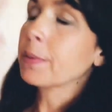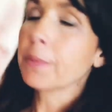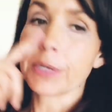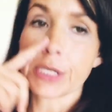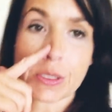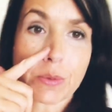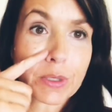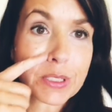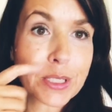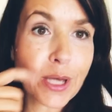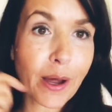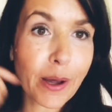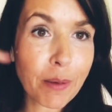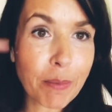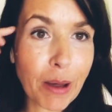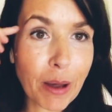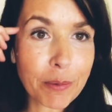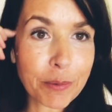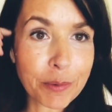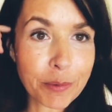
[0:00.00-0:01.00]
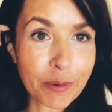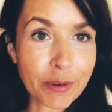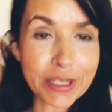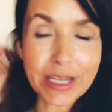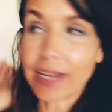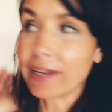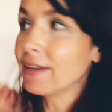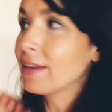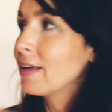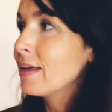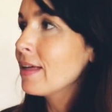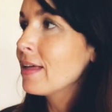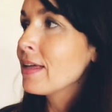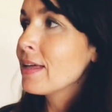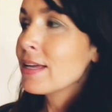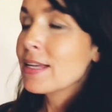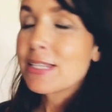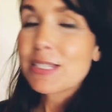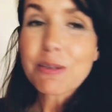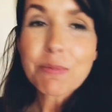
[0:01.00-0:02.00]
which we'll talk about when we're done.
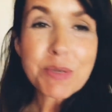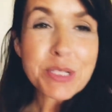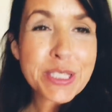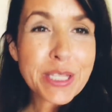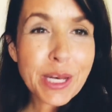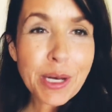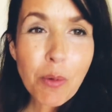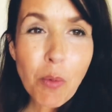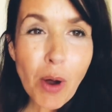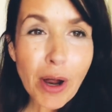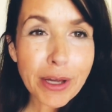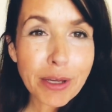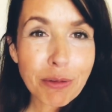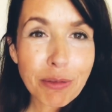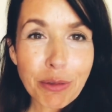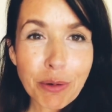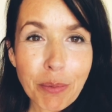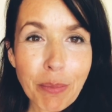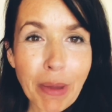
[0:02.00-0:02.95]
So I'm just gonna walk you through